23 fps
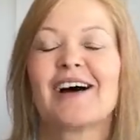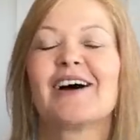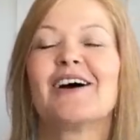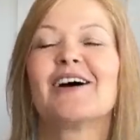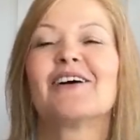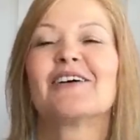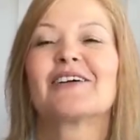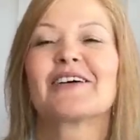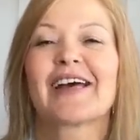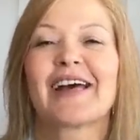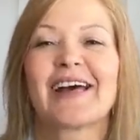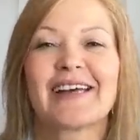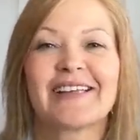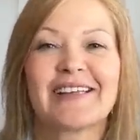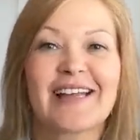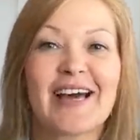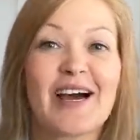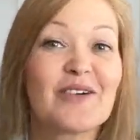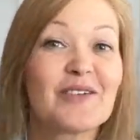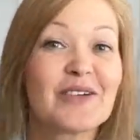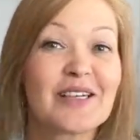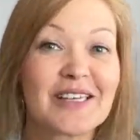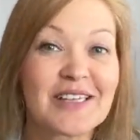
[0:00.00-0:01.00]
Okay,
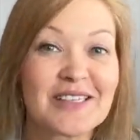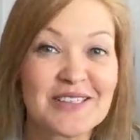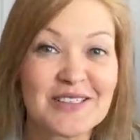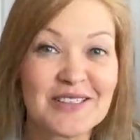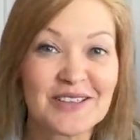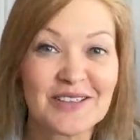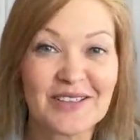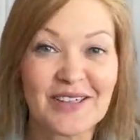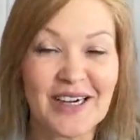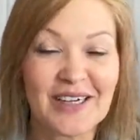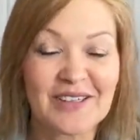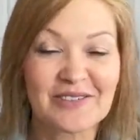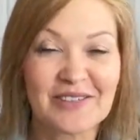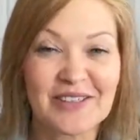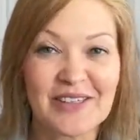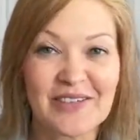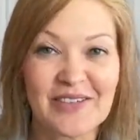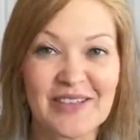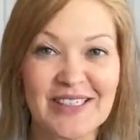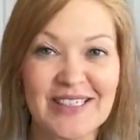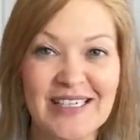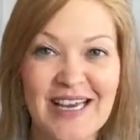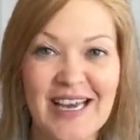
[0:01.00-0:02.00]
now we can do outfit
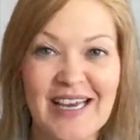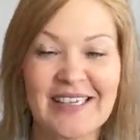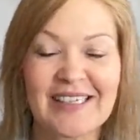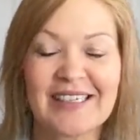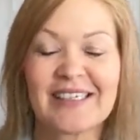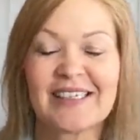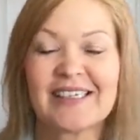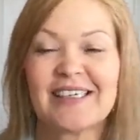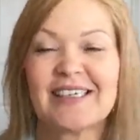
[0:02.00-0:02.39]
of the day.